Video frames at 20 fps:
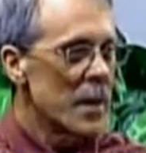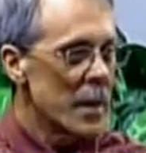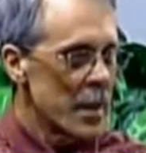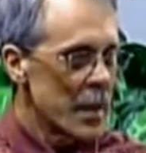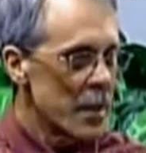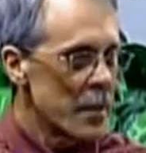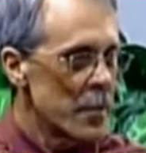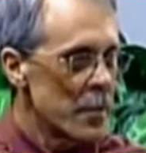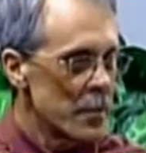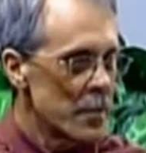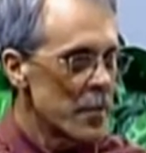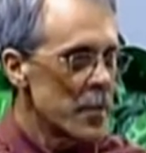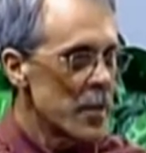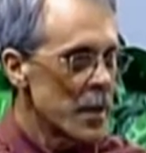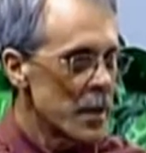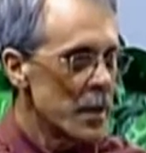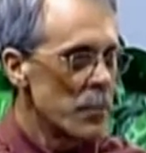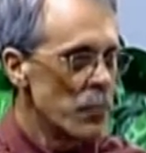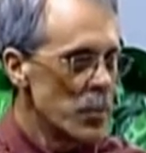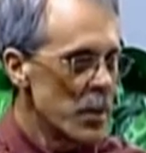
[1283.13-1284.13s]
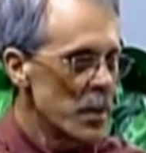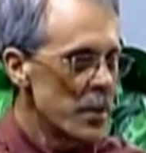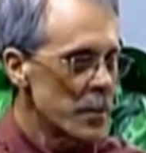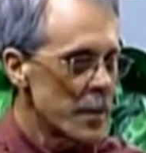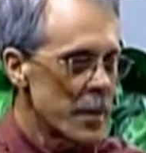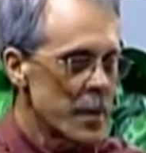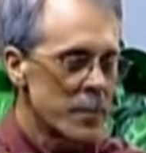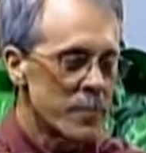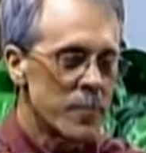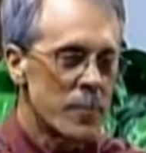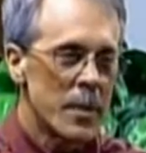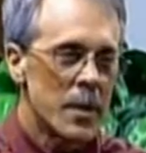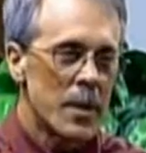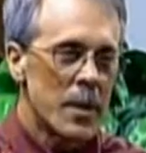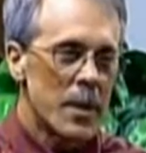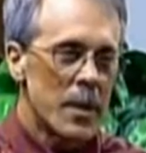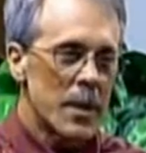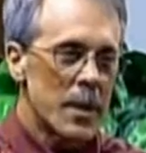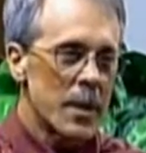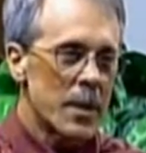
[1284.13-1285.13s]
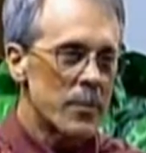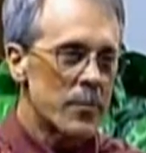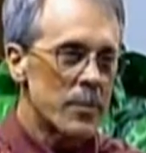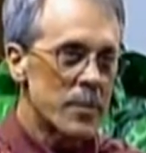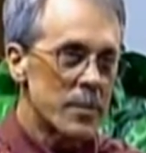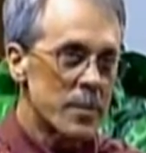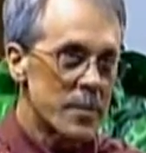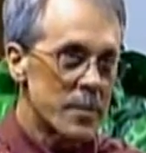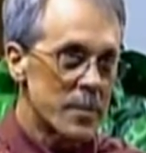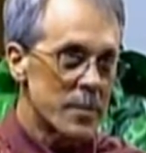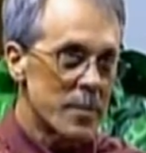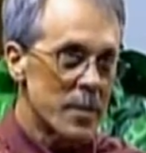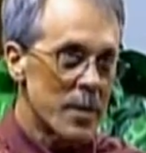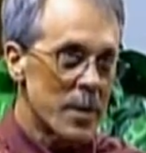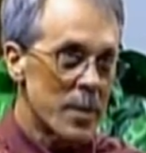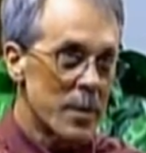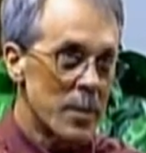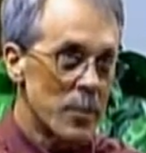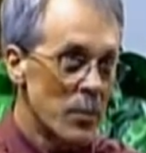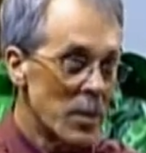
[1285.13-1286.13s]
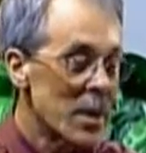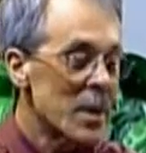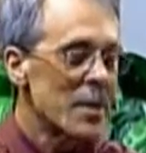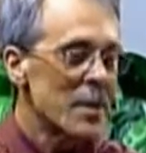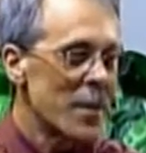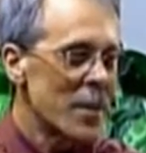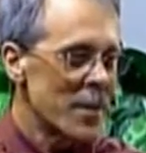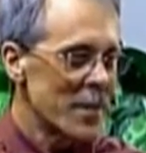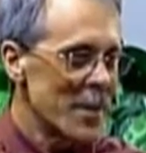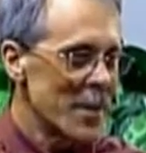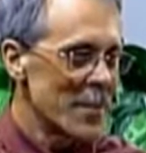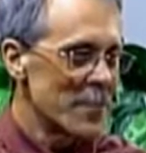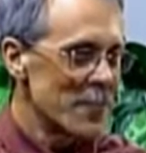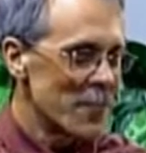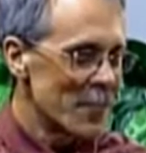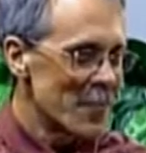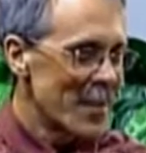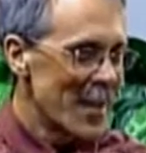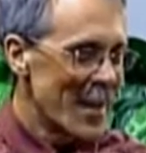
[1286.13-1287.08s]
in a building, it was in the big cathedral